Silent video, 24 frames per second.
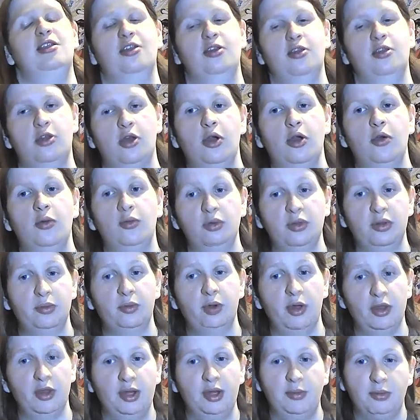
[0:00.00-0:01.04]
It's, oh,
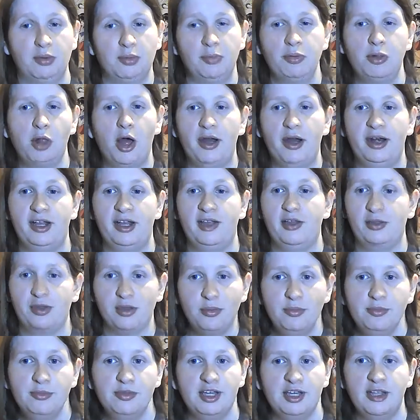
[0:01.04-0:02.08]
well, they were plotting
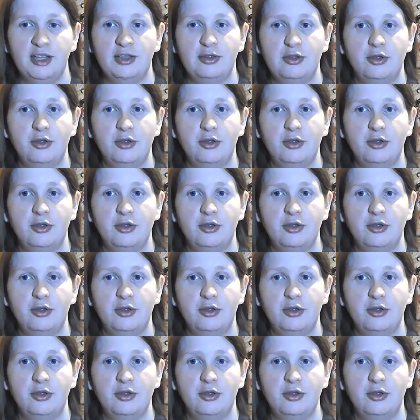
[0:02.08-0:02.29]
something